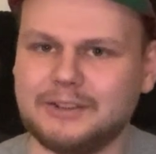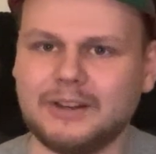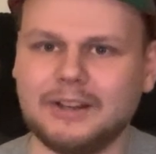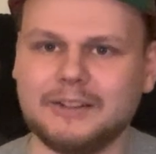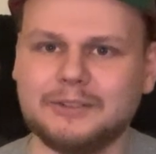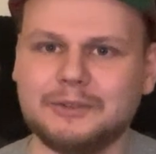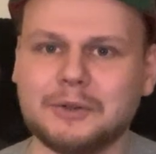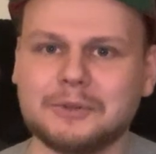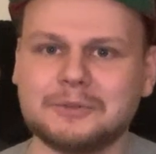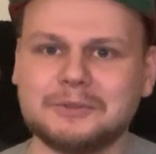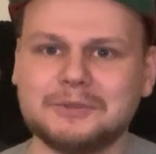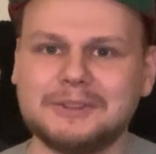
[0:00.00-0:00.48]

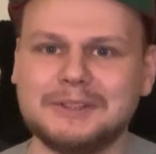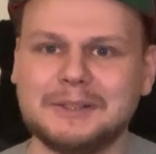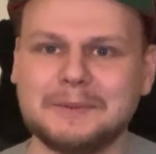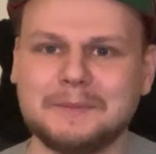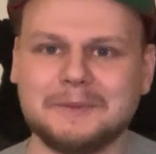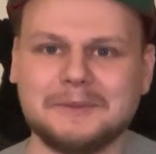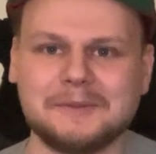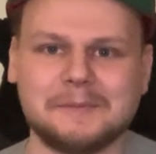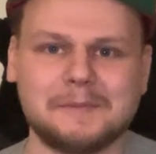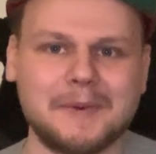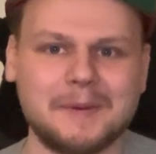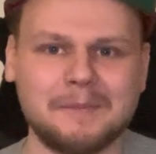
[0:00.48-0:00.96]
don't really
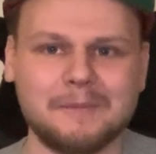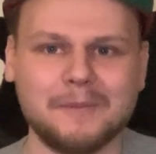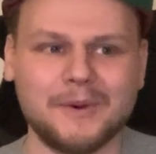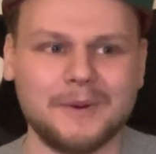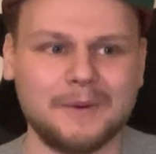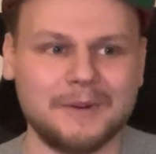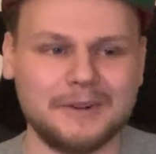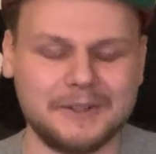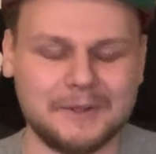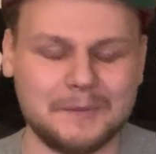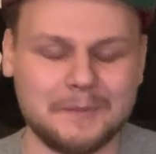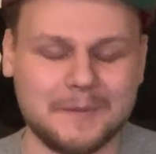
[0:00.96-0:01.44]

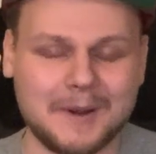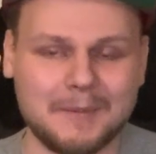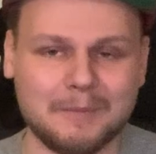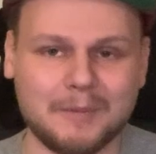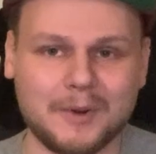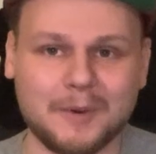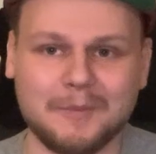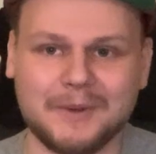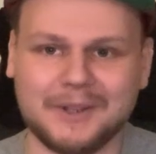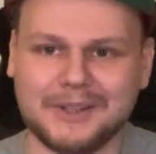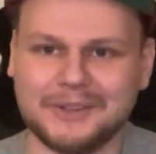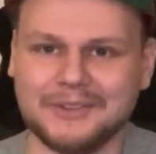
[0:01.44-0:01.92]
remember
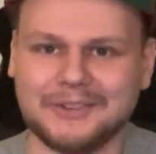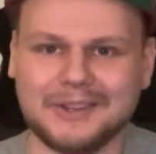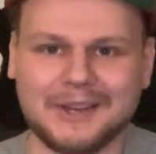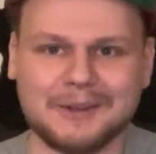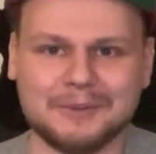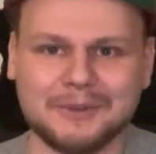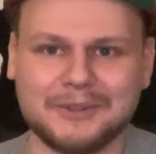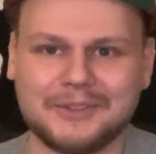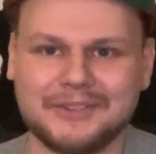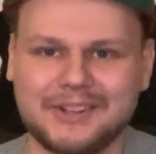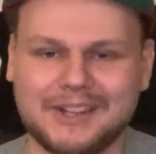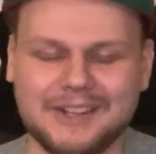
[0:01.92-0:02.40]
because I
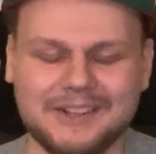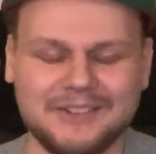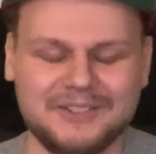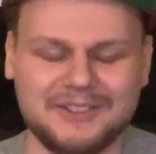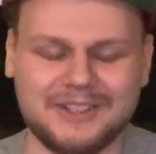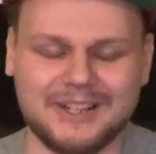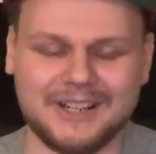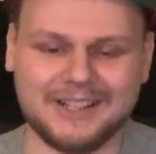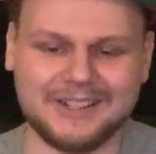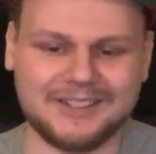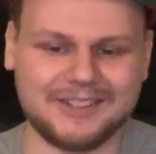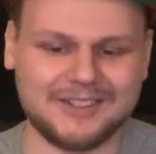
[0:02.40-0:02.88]
was 10,
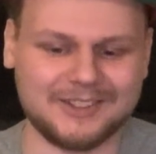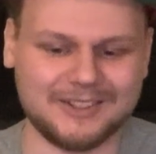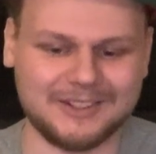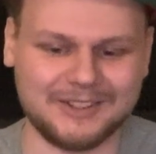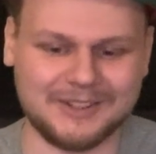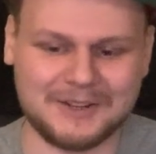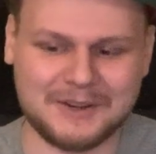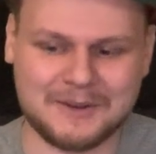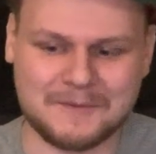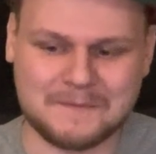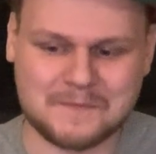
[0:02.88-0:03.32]
right? So